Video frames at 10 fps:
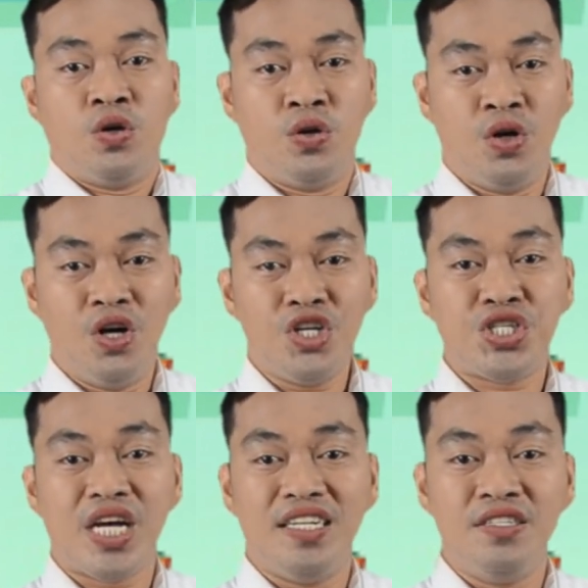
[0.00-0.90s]
Who
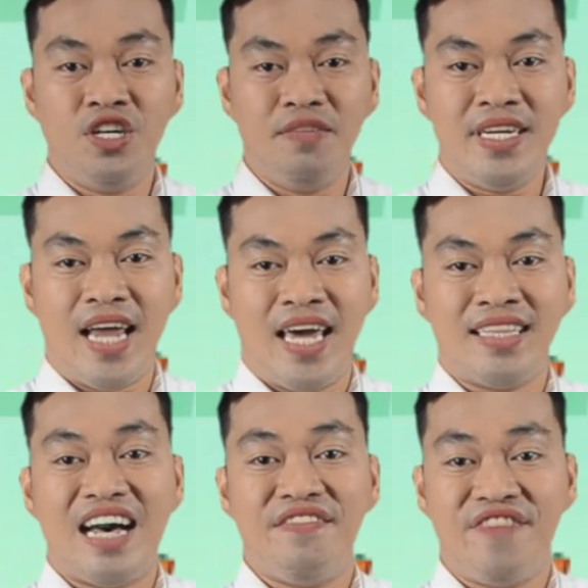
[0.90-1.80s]
shall nominate
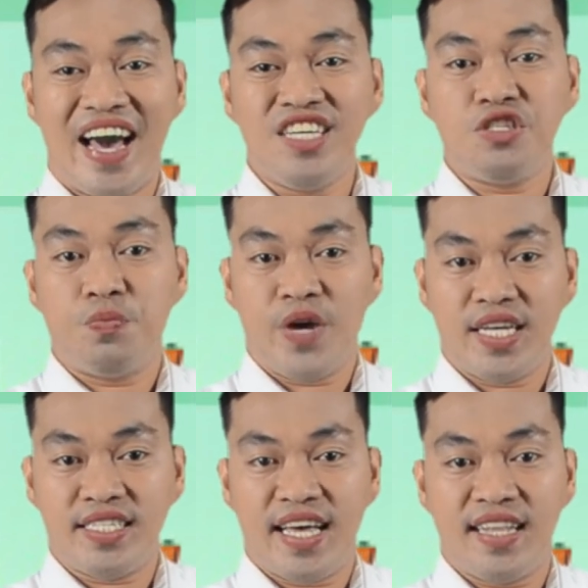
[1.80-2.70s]
a vice
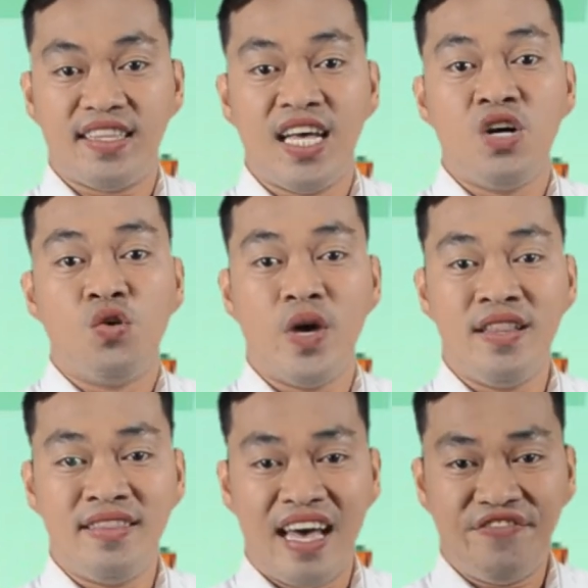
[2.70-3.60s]
president
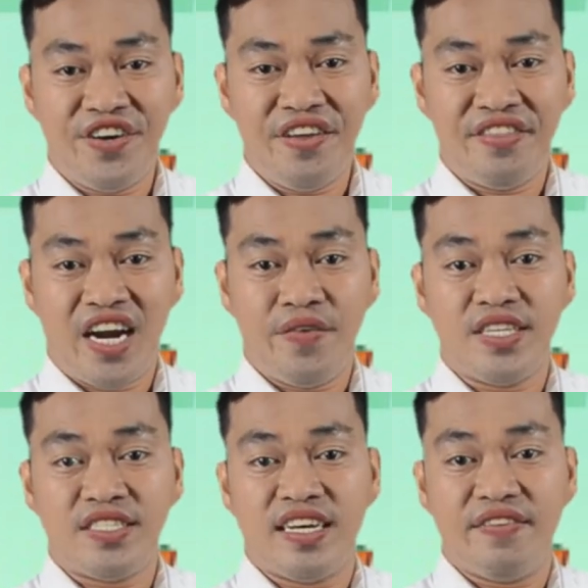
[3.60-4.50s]
whenever there
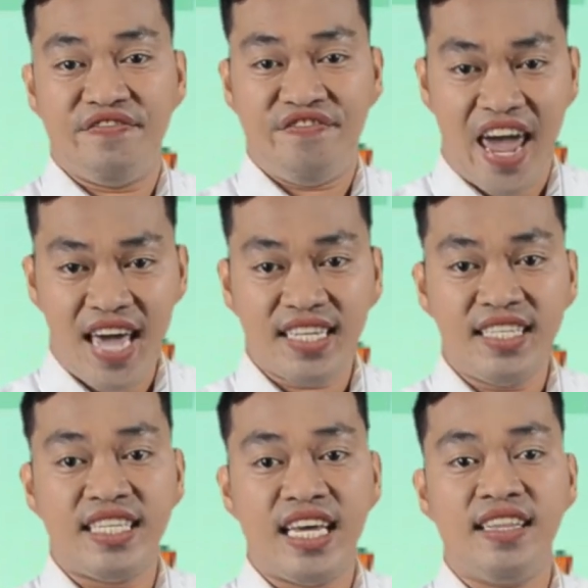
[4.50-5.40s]
is
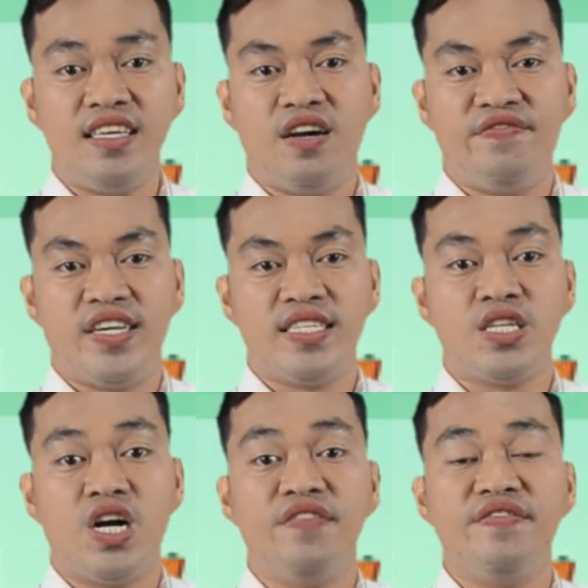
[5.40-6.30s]
vacancy in the office
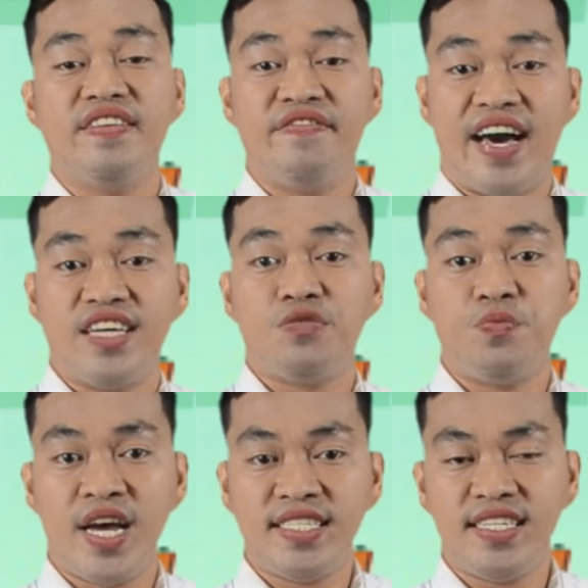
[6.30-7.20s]
of the vice
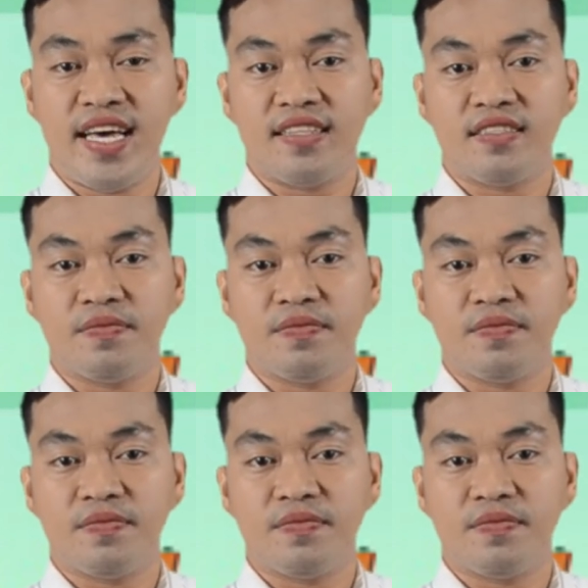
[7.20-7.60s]
president?